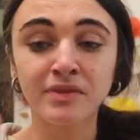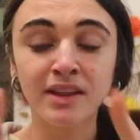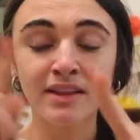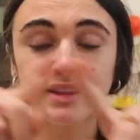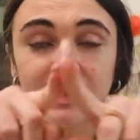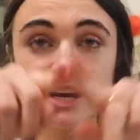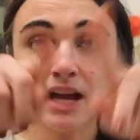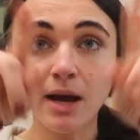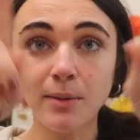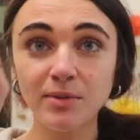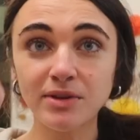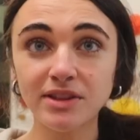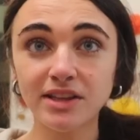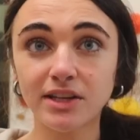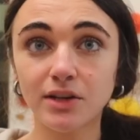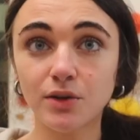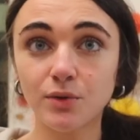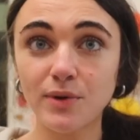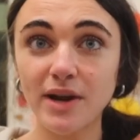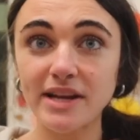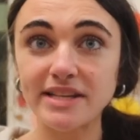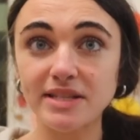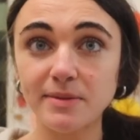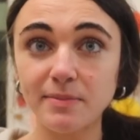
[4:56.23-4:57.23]
They come with little
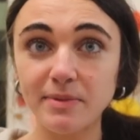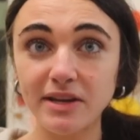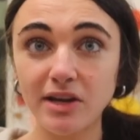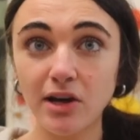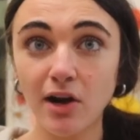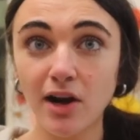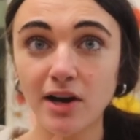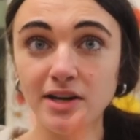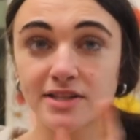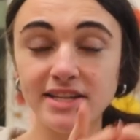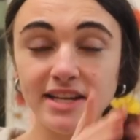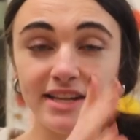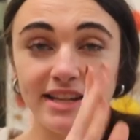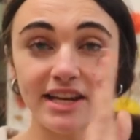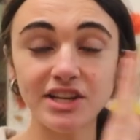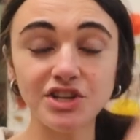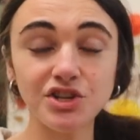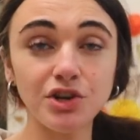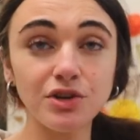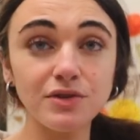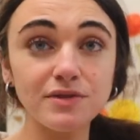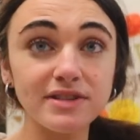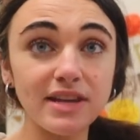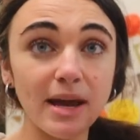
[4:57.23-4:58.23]
recipe cards and they
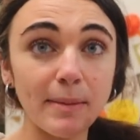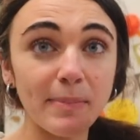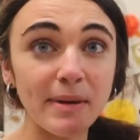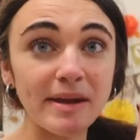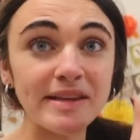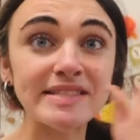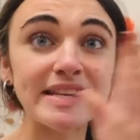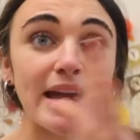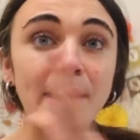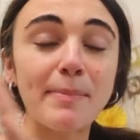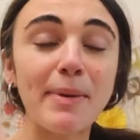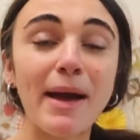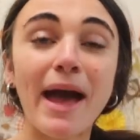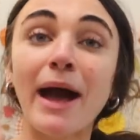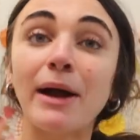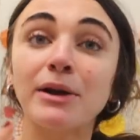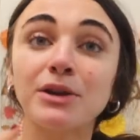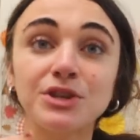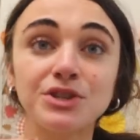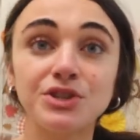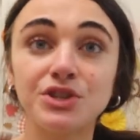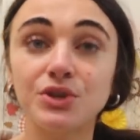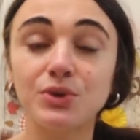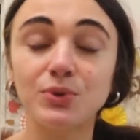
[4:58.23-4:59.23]
show you step by step how
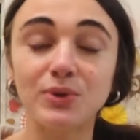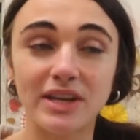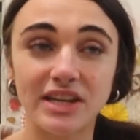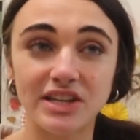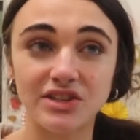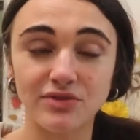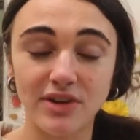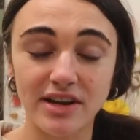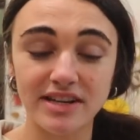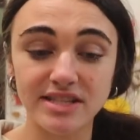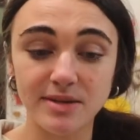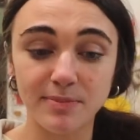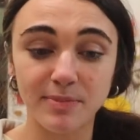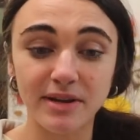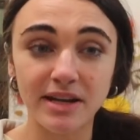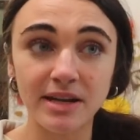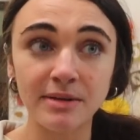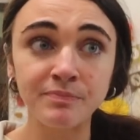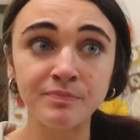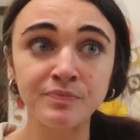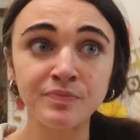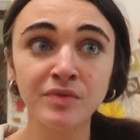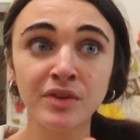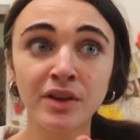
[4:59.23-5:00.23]
to do each
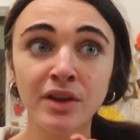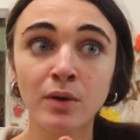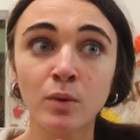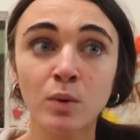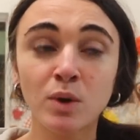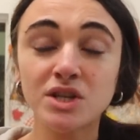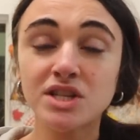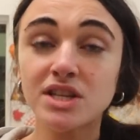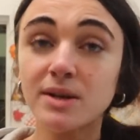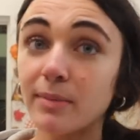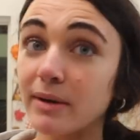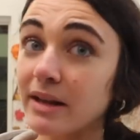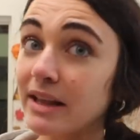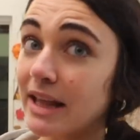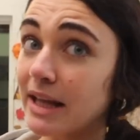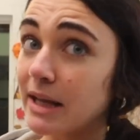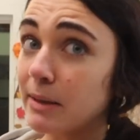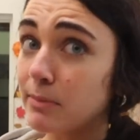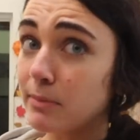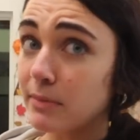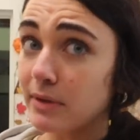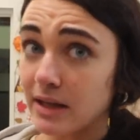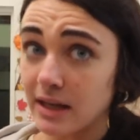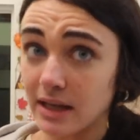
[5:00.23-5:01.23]
recipe, which somebody like
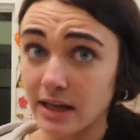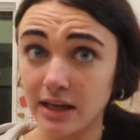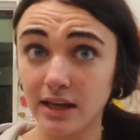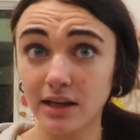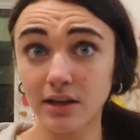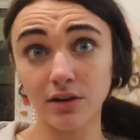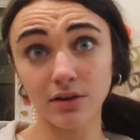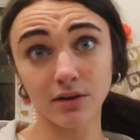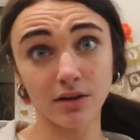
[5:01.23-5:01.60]
me